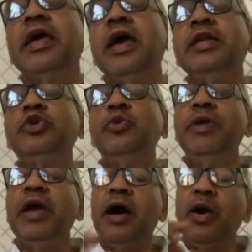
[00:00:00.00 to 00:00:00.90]
And to
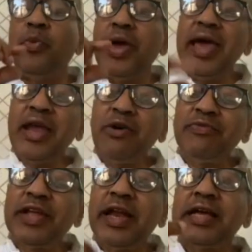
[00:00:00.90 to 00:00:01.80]
be aware of
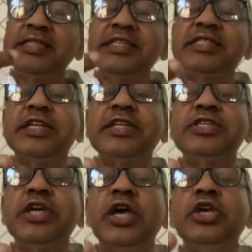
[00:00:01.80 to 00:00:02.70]
that
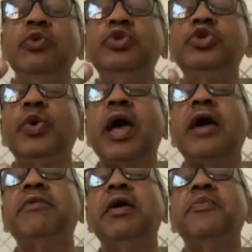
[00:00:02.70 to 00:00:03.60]
existence, you should
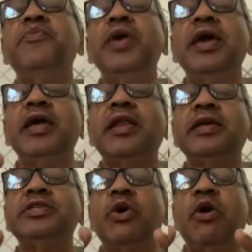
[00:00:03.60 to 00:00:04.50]
have
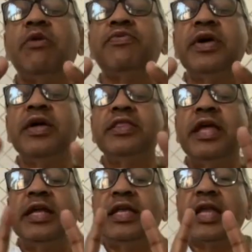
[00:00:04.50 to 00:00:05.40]
awareness of
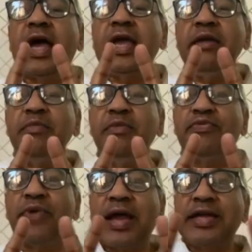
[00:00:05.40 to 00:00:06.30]
the time
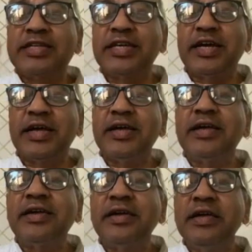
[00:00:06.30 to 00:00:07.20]

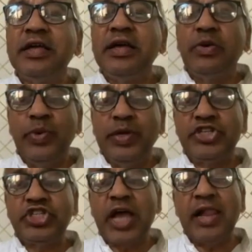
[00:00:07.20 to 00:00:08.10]
factor, which
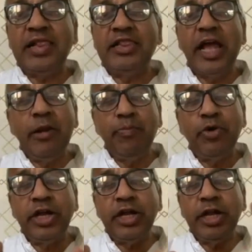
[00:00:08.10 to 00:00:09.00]
shall then
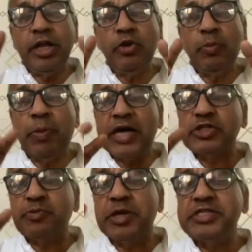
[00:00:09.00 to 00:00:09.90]
put it into past,
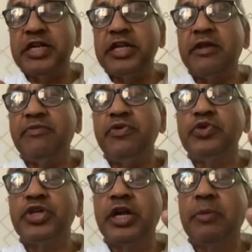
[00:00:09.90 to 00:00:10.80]
present, and
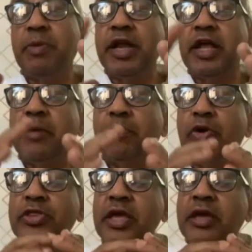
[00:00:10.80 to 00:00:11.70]
future, depending
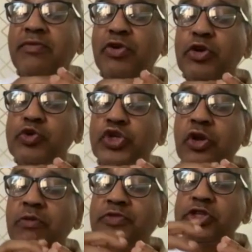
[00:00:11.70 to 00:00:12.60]
upon the evolution
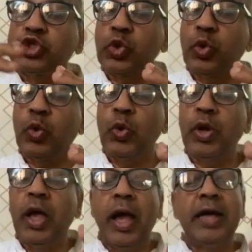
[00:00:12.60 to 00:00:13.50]
of the soul,
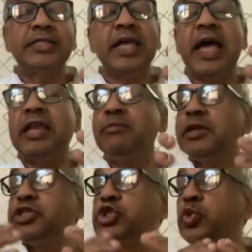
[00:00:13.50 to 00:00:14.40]
as the
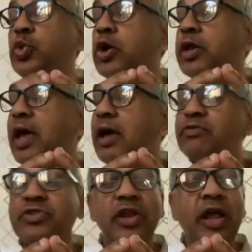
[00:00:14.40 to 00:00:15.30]
animals do not have
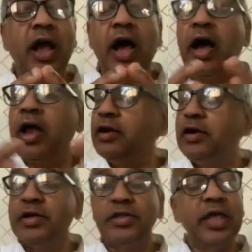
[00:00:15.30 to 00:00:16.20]
trikala,
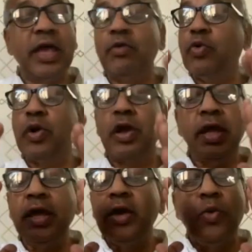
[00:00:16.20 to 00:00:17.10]
they have
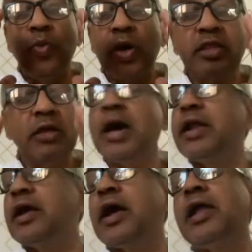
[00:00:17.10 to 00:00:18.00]
only
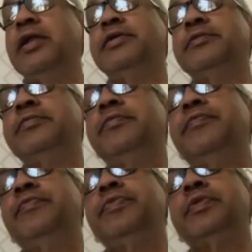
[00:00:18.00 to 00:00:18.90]
vartamana kala.
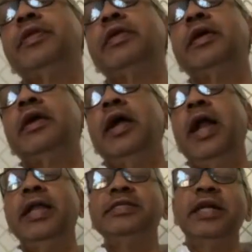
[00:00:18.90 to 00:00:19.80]

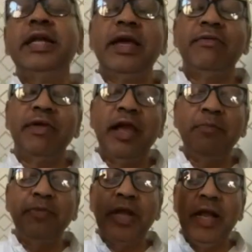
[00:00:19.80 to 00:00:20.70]
It is the
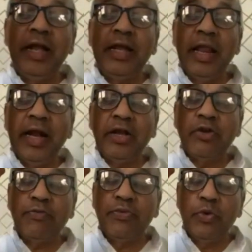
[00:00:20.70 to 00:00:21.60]
developed intellect
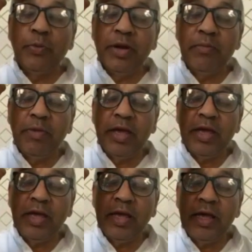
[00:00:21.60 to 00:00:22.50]
of human
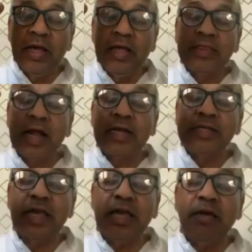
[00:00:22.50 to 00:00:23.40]
being that
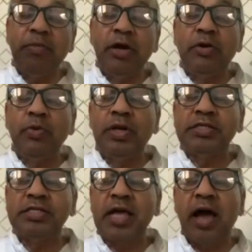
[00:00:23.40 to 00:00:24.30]
is able to
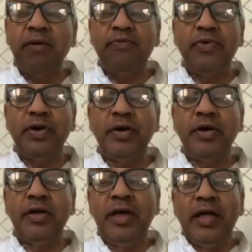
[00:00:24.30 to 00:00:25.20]

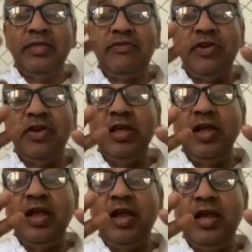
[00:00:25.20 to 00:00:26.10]
decipher
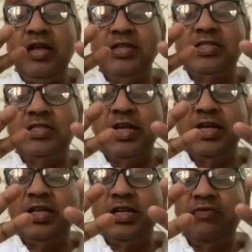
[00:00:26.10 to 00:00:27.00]
three
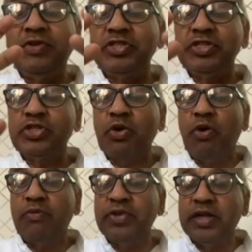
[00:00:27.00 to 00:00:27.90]
indistinct divisions
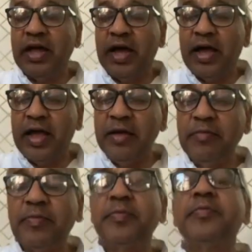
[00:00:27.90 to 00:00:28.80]
of the time: